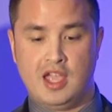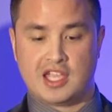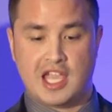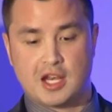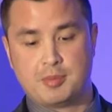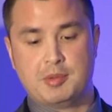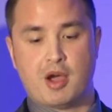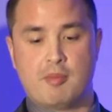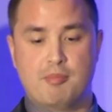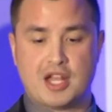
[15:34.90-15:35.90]
Canopy
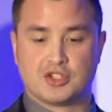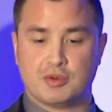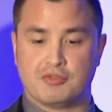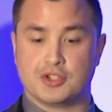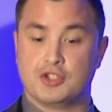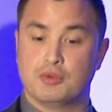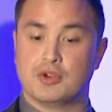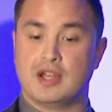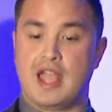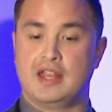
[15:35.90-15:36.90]
bought Metrum for
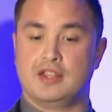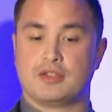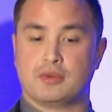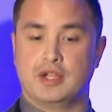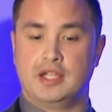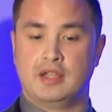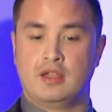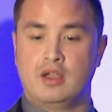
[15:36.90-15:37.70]
$283.